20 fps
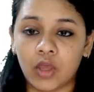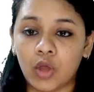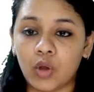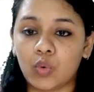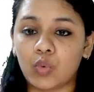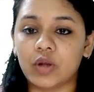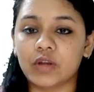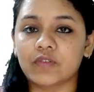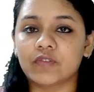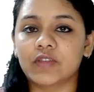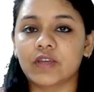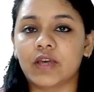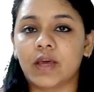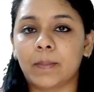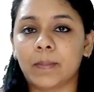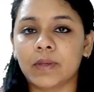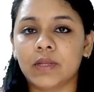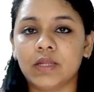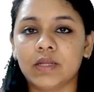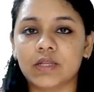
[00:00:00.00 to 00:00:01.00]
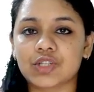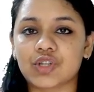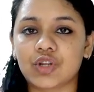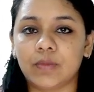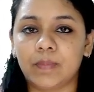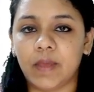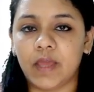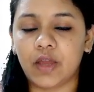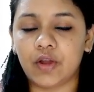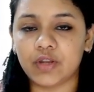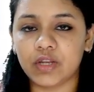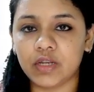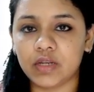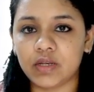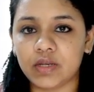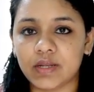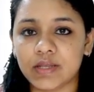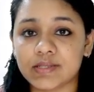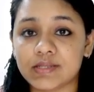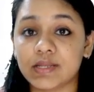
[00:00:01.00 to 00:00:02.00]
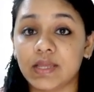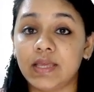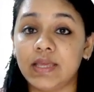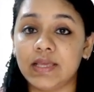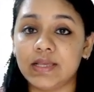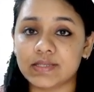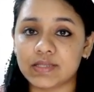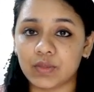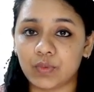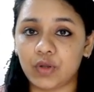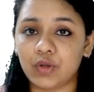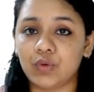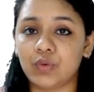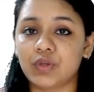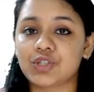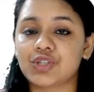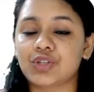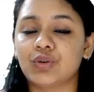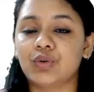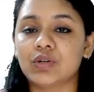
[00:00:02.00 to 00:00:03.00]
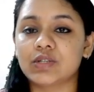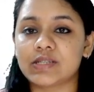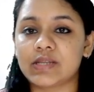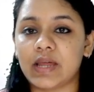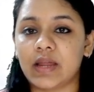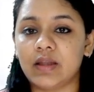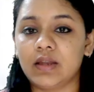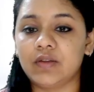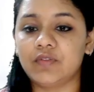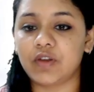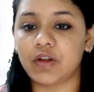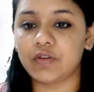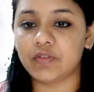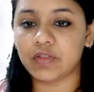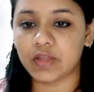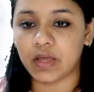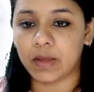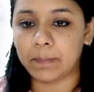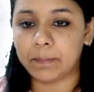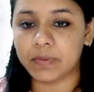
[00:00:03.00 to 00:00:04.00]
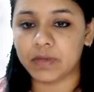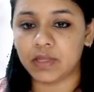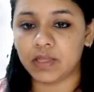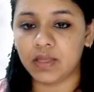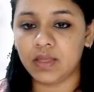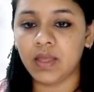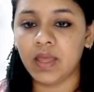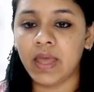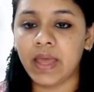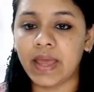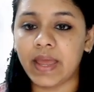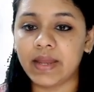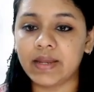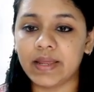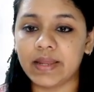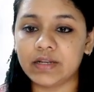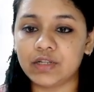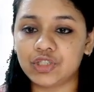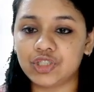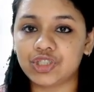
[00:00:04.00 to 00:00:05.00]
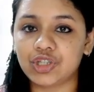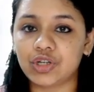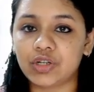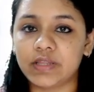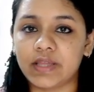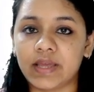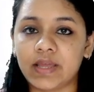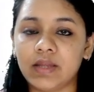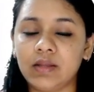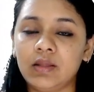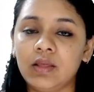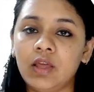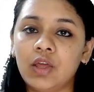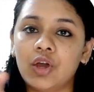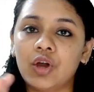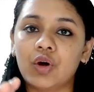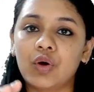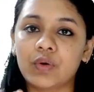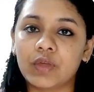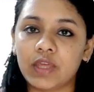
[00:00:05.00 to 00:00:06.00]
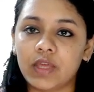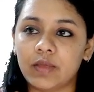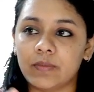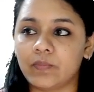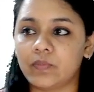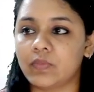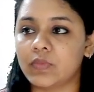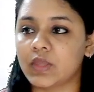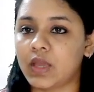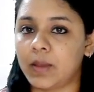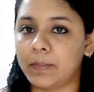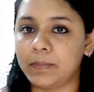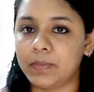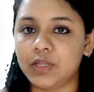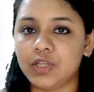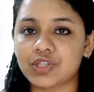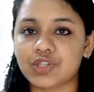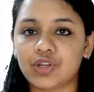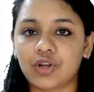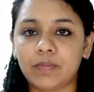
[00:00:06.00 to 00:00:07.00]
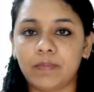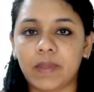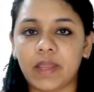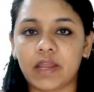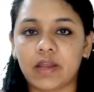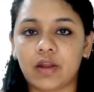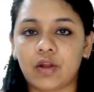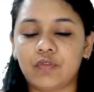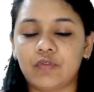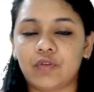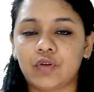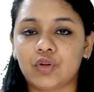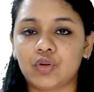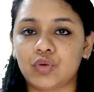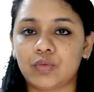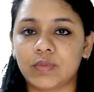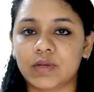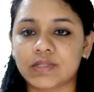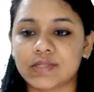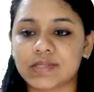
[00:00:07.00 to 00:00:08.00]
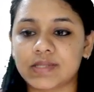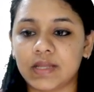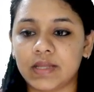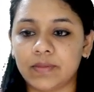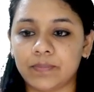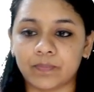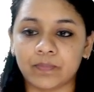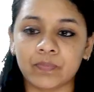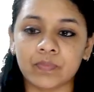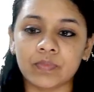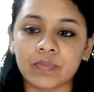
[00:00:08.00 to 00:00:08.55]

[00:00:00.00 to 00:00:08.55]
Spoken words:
What if the company does not pay out interest? He's the one who has to go stand in front of the company and ensure that, okay, company is not paid out for 2 months' time.